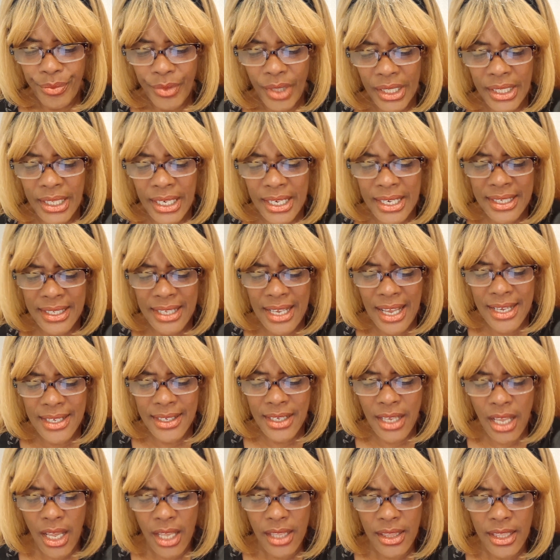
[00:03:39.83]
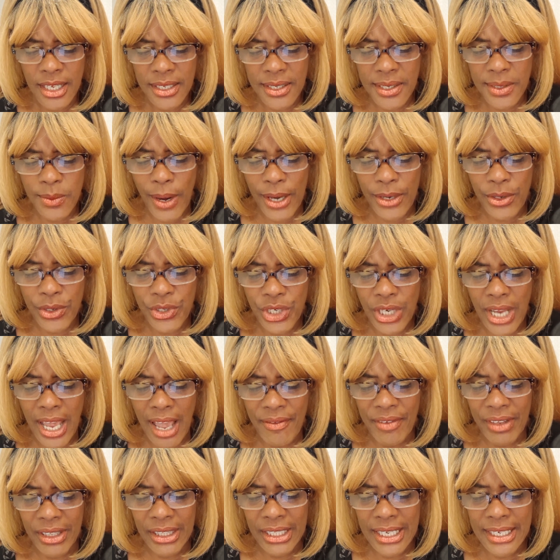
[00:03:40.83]
Then it says, this is why you should
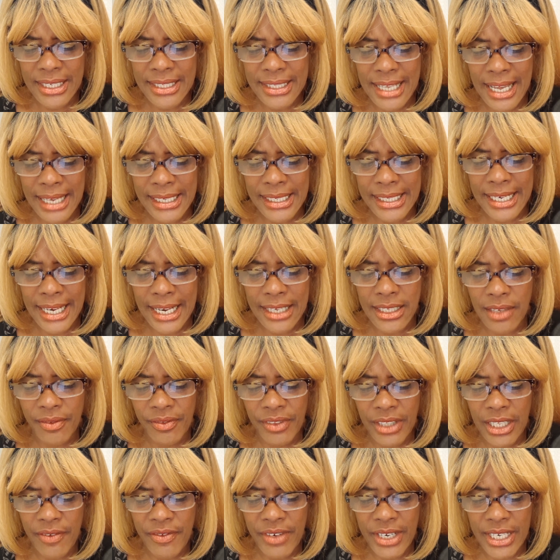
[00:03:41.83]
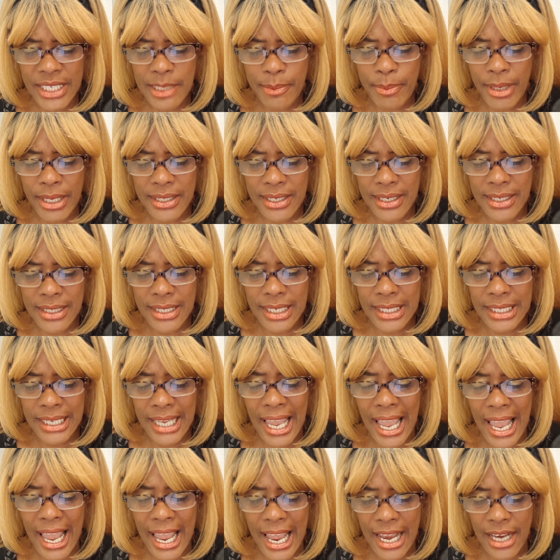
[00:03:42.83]
have at least 90 days of living expenses in
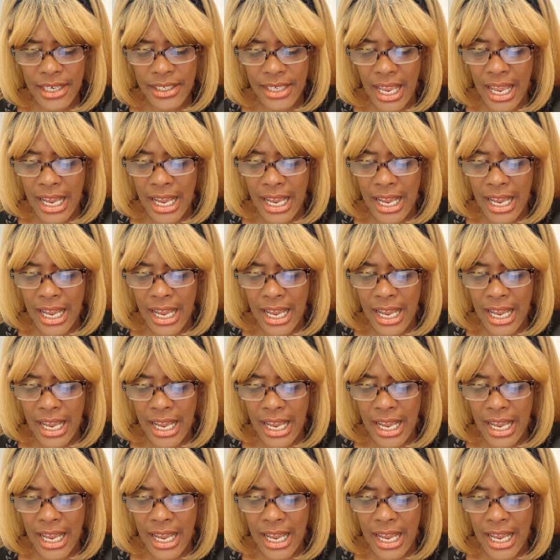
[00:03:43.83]
cash.